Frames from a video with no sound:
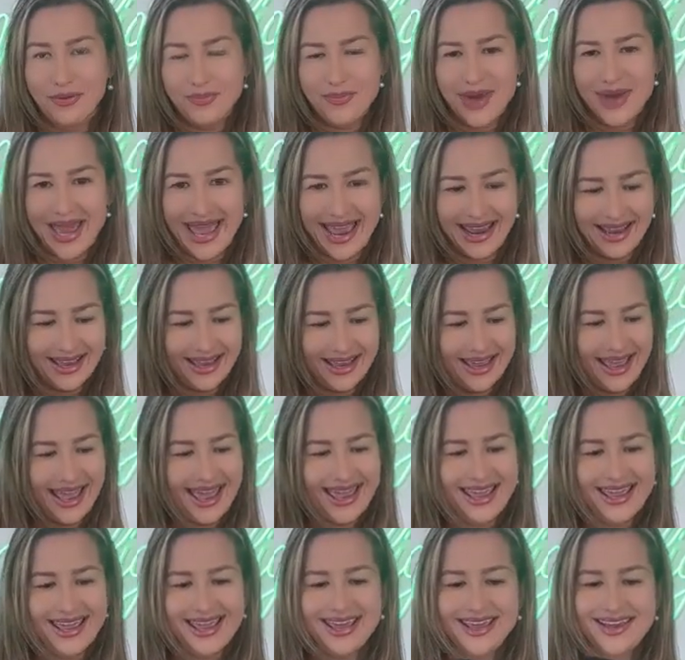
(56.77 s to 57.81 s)
bank
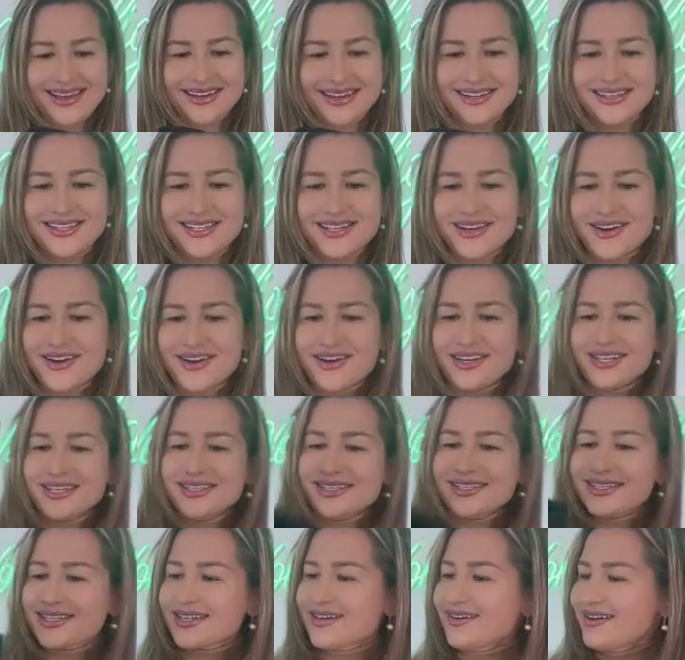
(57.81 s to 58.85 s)
and uh, yes
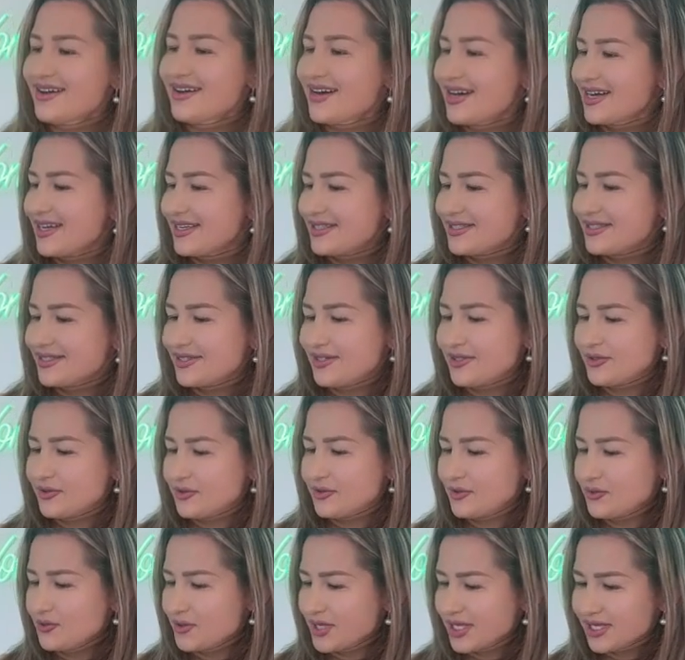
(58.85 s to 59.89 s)
guys you
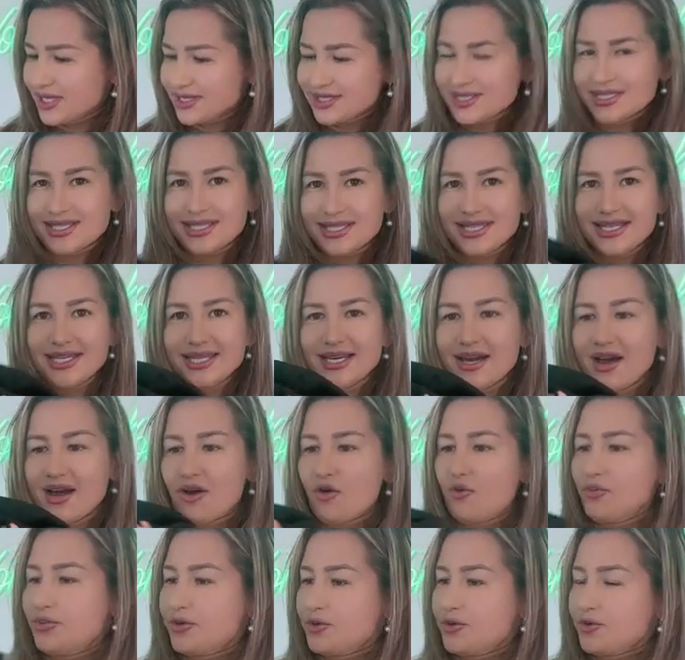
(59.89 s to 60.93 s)
can see how
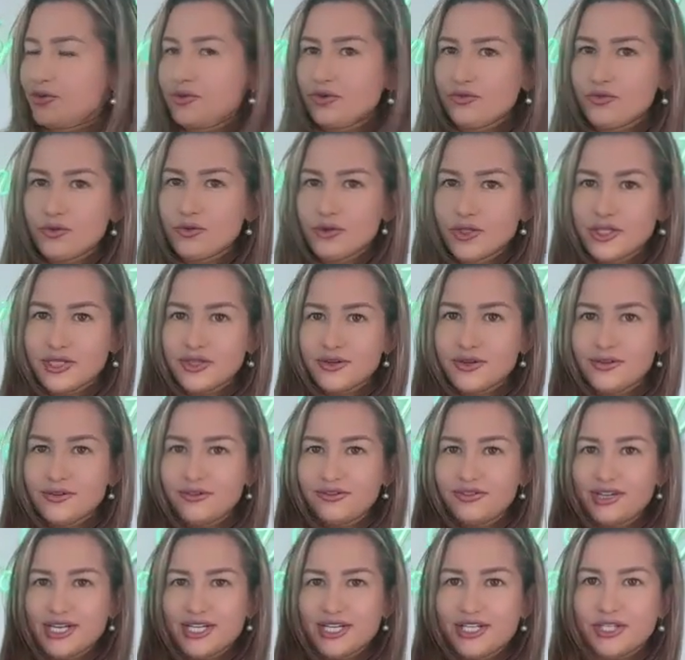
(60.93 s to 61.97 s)
beautiful it
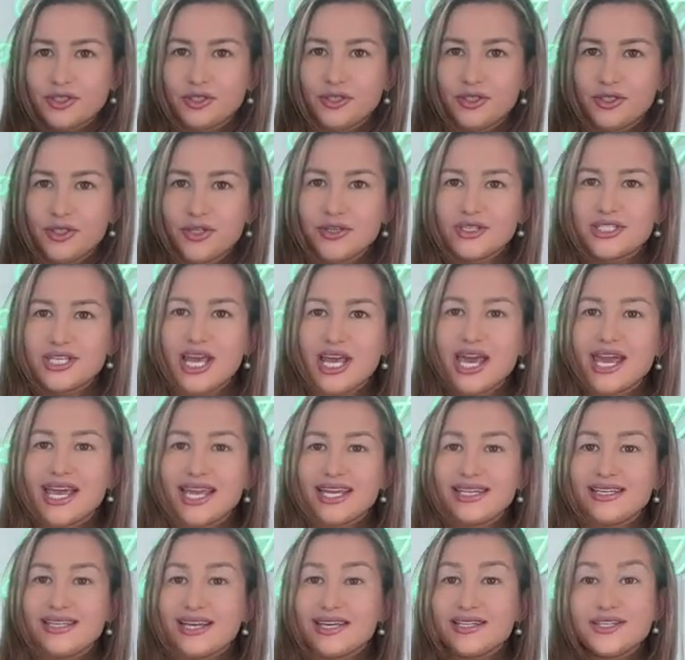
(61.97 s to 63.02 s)
already looks it
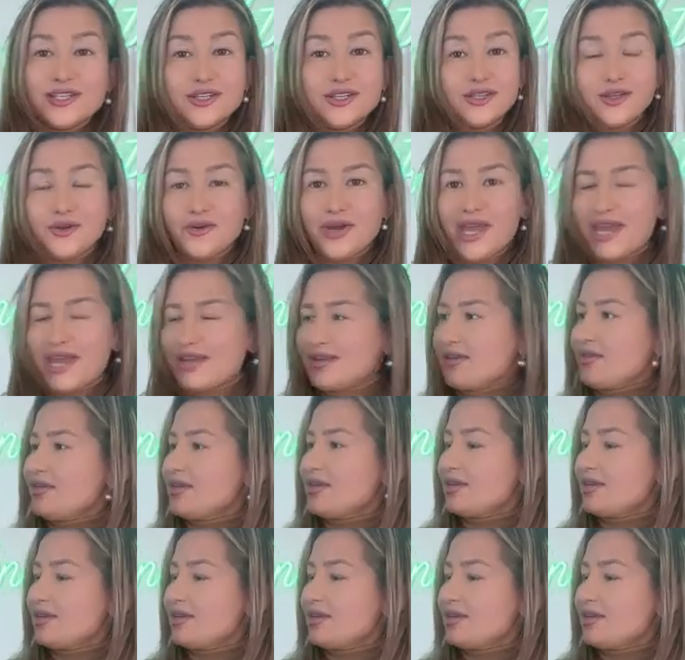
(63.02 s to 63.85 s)
doesn't look anything